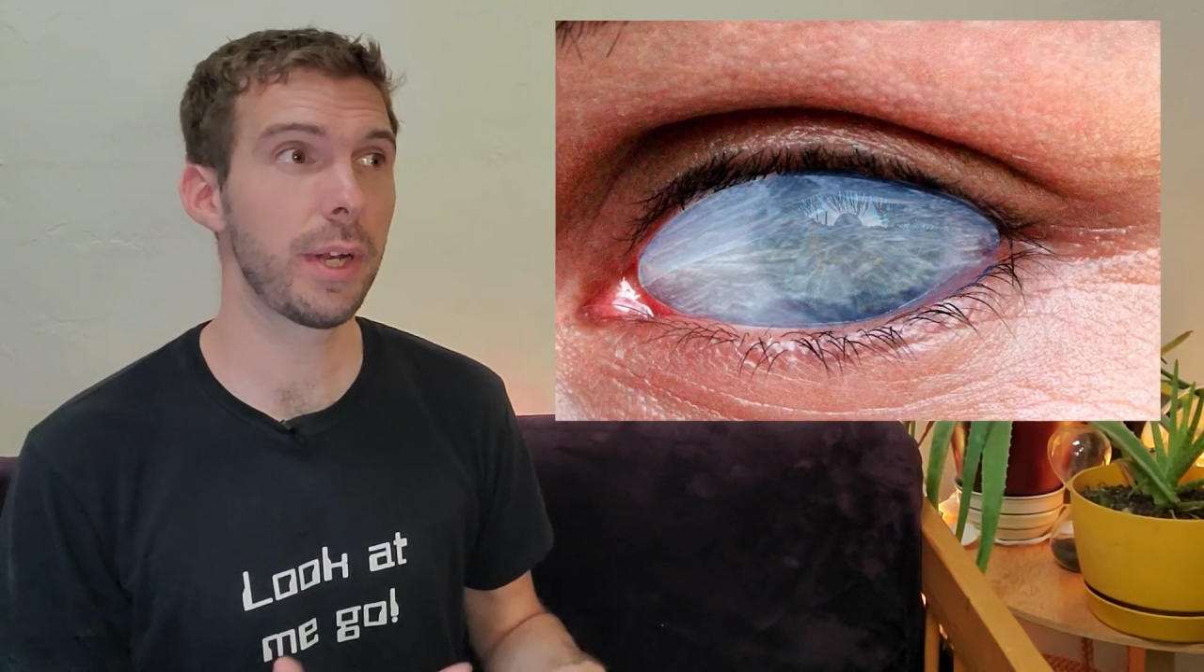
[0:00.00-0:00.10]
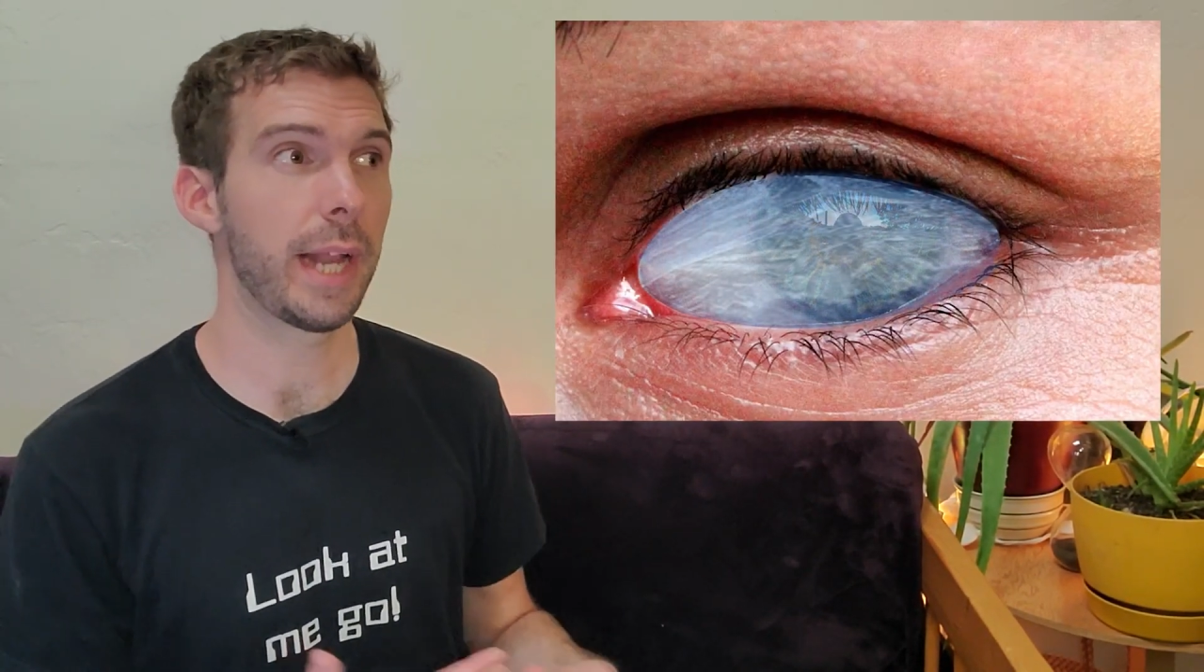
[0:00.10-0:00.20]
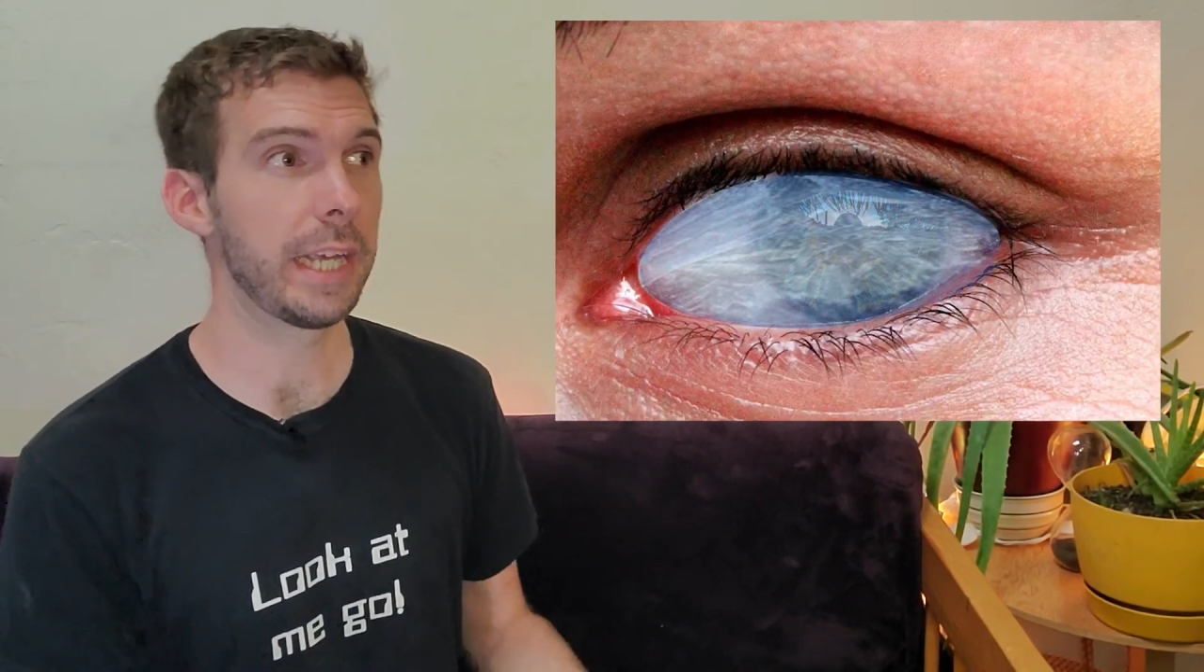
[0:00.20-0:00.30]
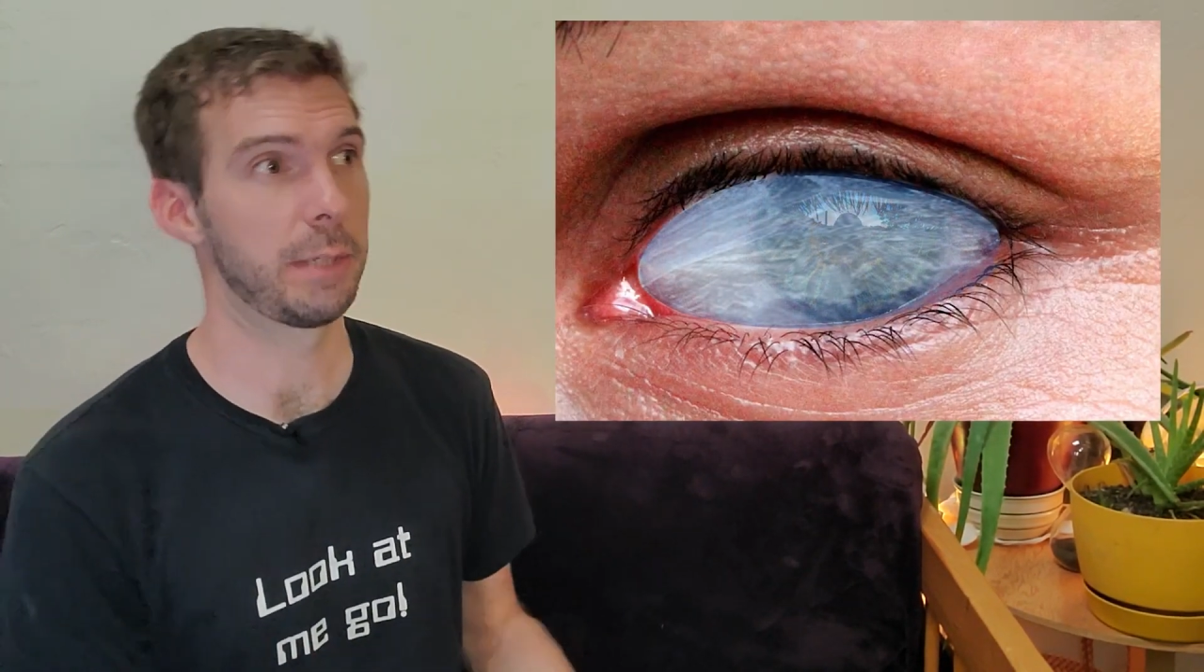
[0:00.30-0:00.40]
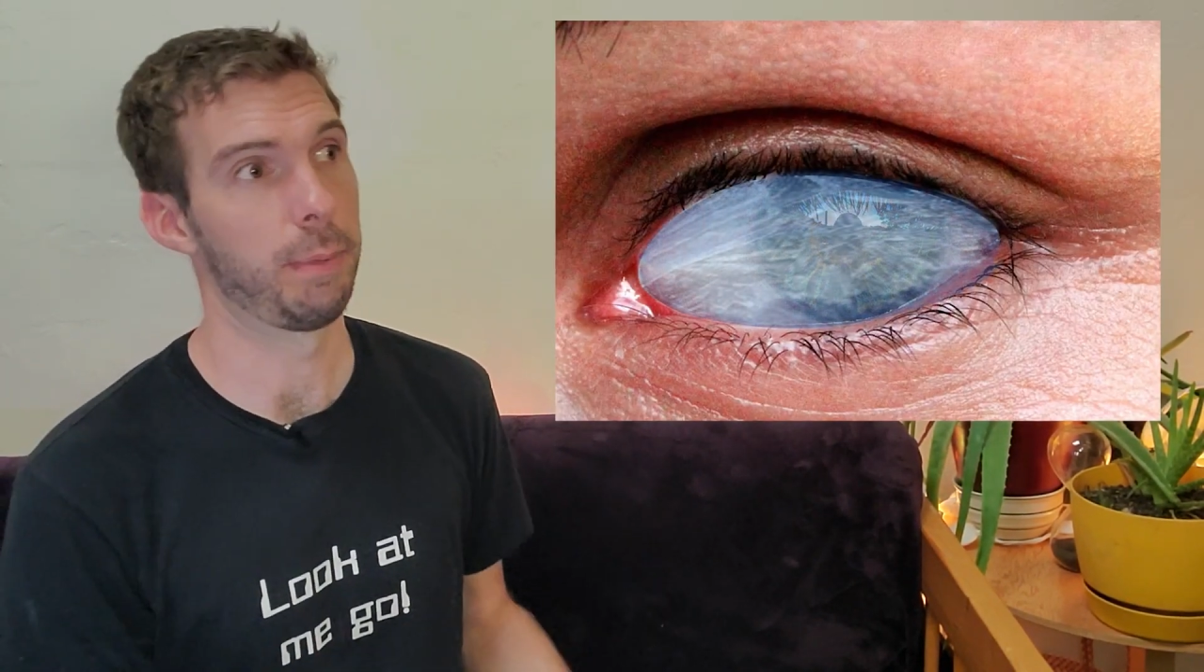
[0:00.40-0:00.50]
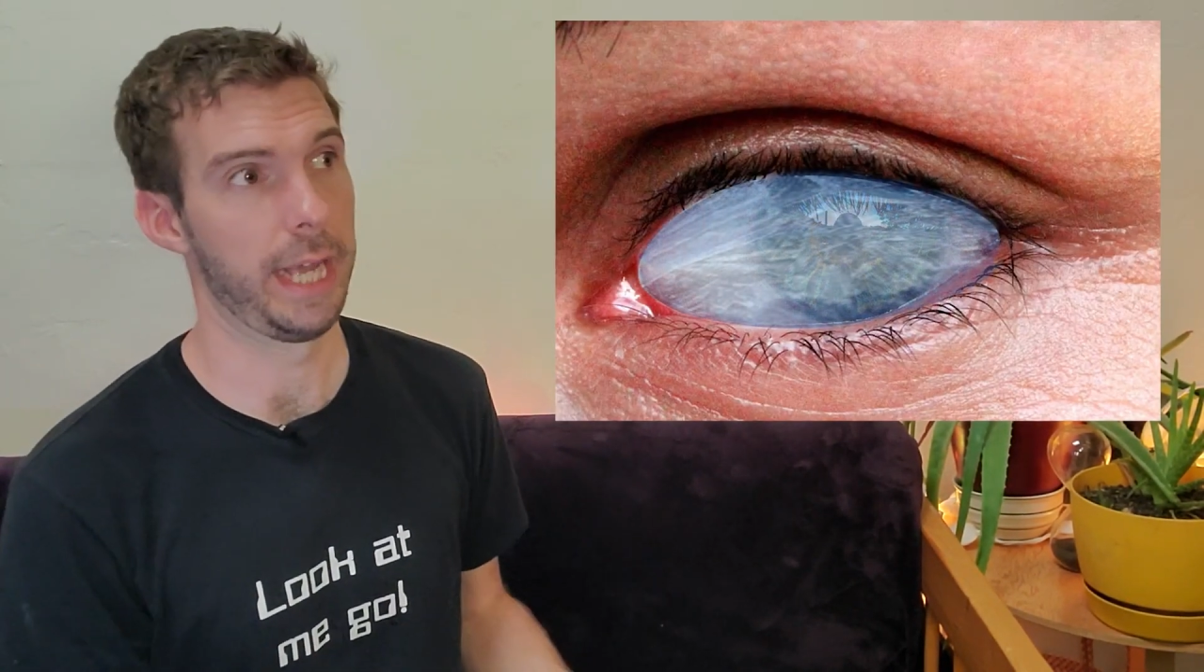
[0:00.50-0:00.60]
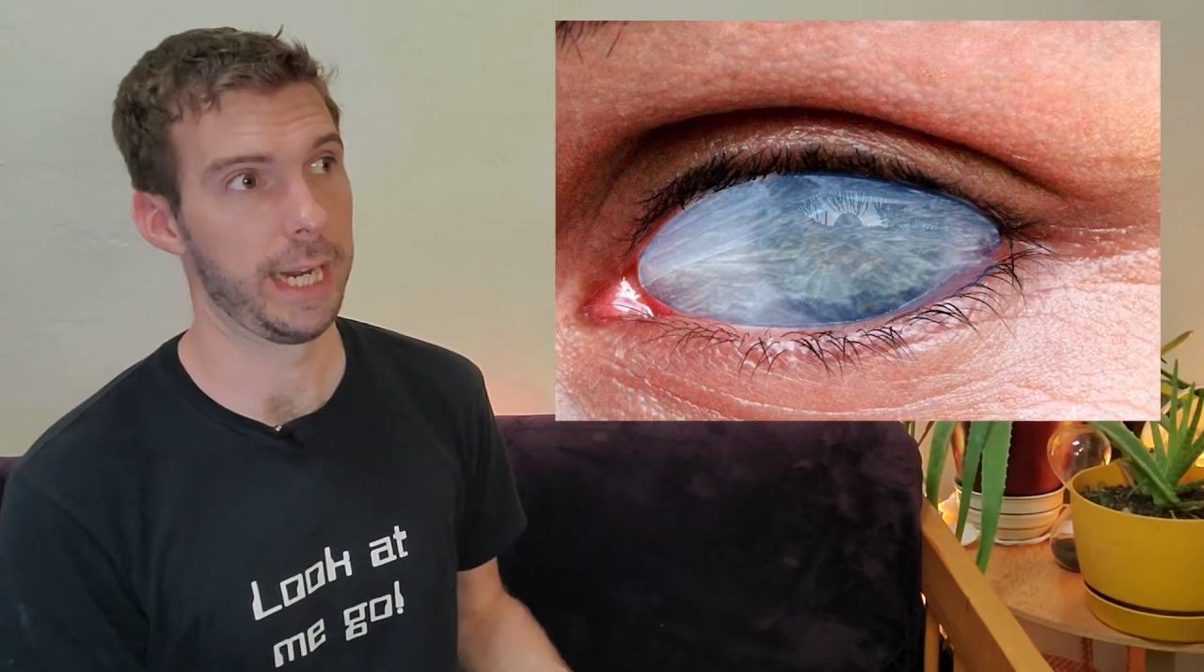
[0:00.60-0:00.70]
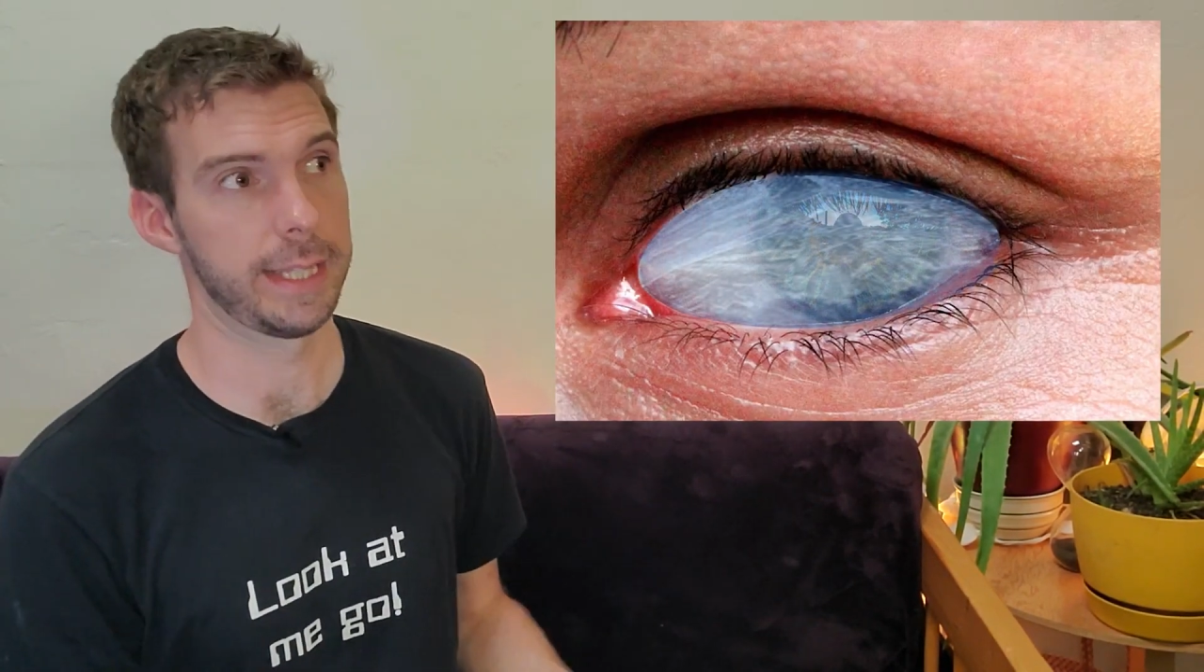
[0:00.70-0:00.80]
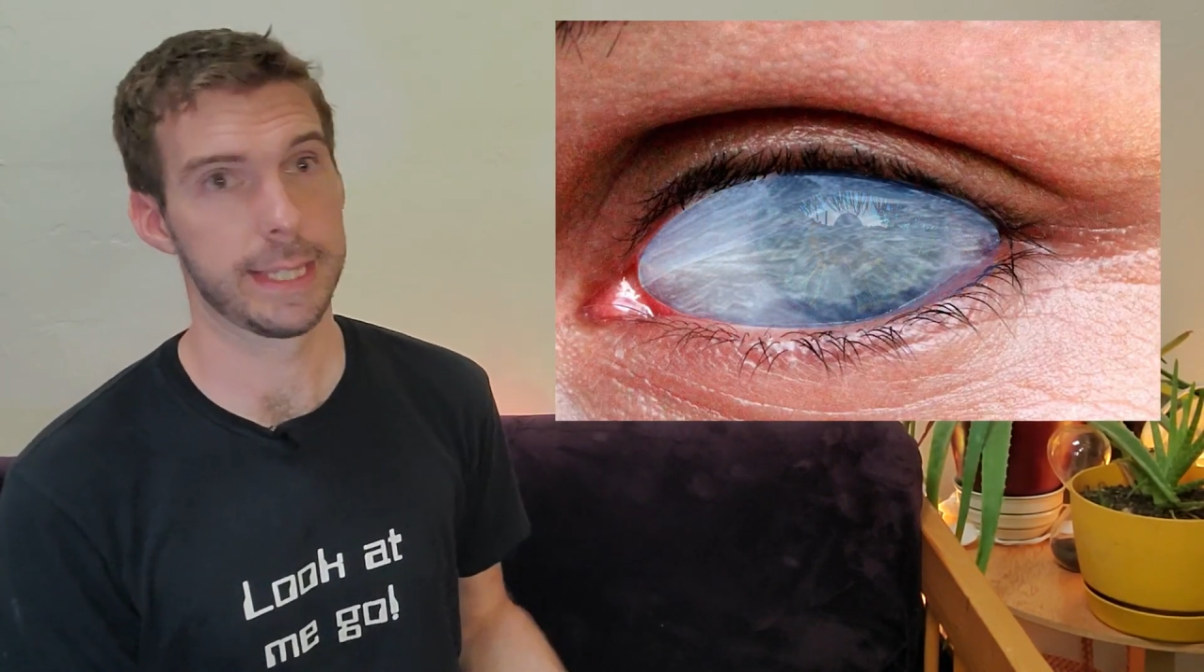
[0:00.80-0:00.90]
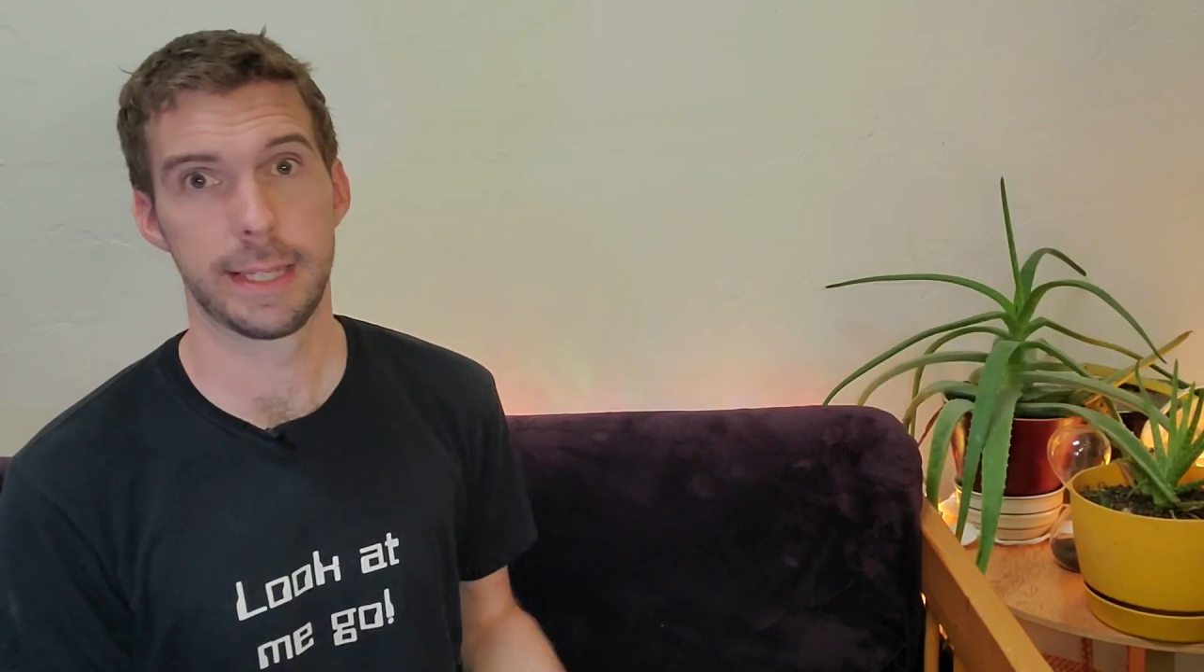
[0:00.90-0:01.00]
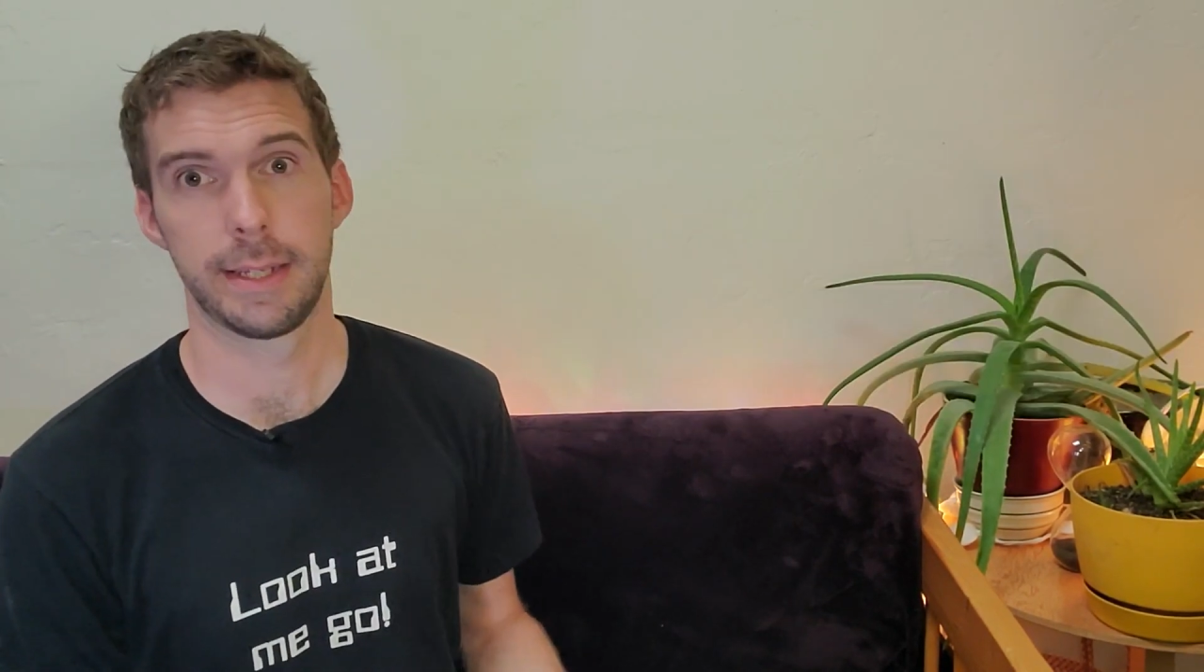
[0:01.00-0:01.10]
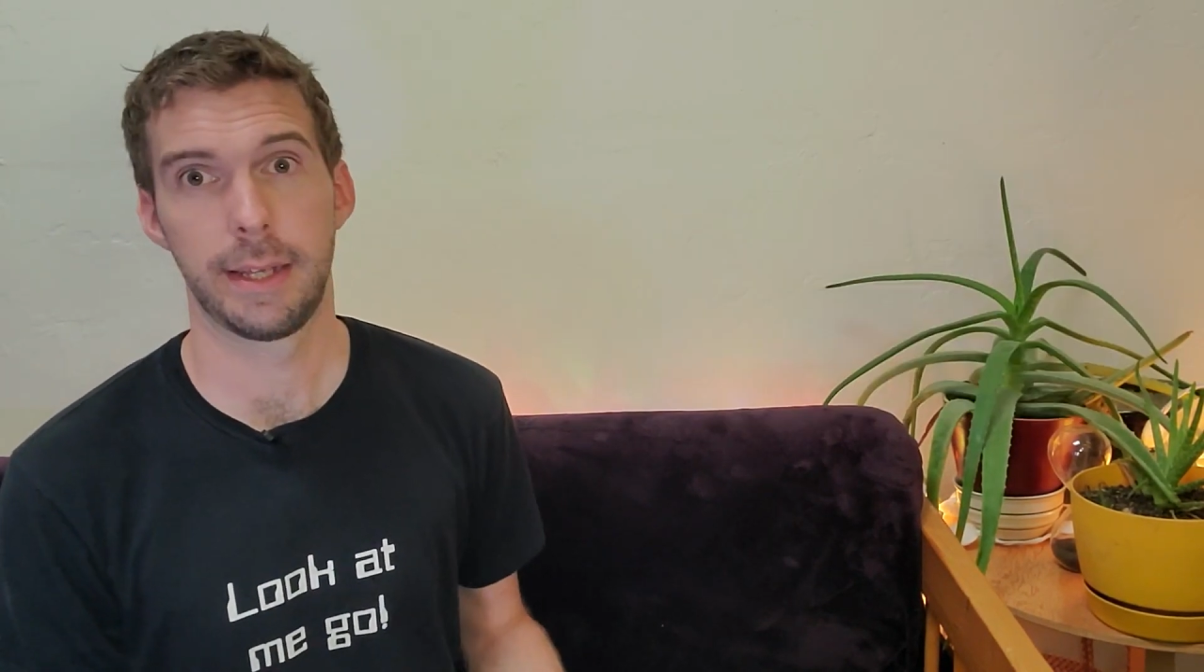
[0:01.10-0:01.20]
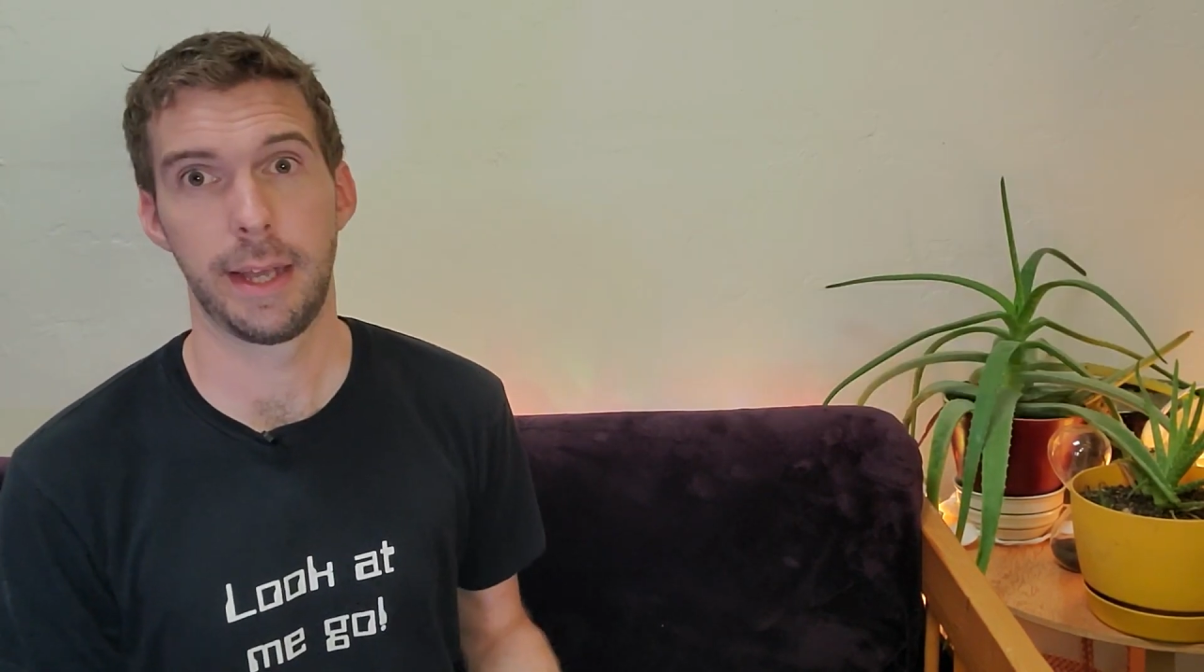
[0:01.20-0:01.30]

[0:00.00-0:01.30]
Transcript: nice planets,